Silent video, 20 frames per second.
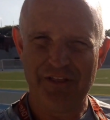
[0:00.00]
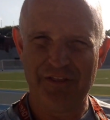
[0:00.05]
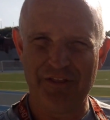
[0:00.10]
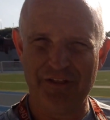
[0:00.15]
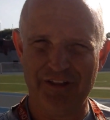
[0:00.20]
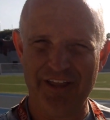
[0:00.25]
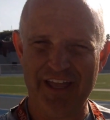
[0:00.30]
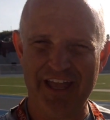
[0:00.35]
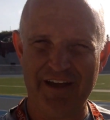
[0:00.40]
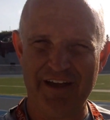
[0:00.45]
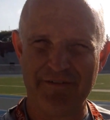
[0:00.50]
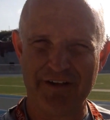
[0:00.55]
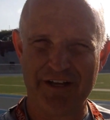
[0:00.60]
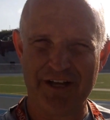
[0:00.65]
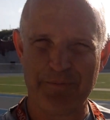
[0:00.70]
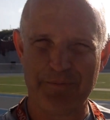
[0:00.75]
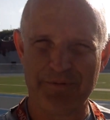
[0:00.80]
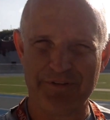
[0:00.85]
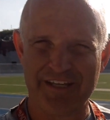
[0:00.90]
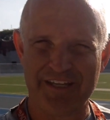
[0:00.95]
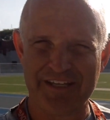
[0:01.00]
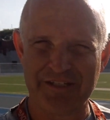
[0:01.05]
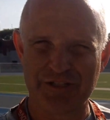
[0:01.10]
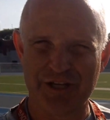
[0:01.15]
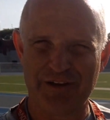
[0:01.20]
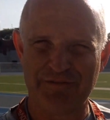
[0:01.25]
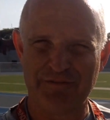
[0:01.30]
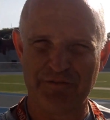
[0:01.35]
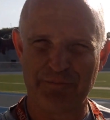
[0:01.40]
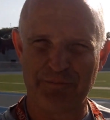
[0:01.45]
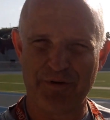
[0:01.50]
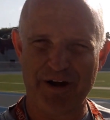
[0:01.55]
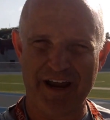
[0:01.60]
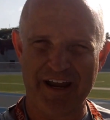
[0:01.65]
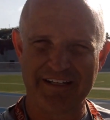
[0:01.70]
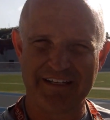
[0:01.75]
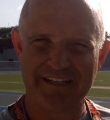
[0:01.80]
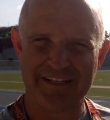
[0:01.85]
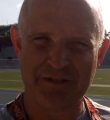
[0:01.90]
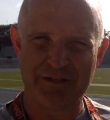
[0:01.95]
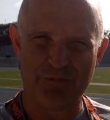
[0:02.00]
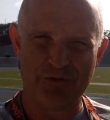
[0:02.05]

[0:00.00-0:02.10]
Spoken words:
they'll have a couple days off of practice,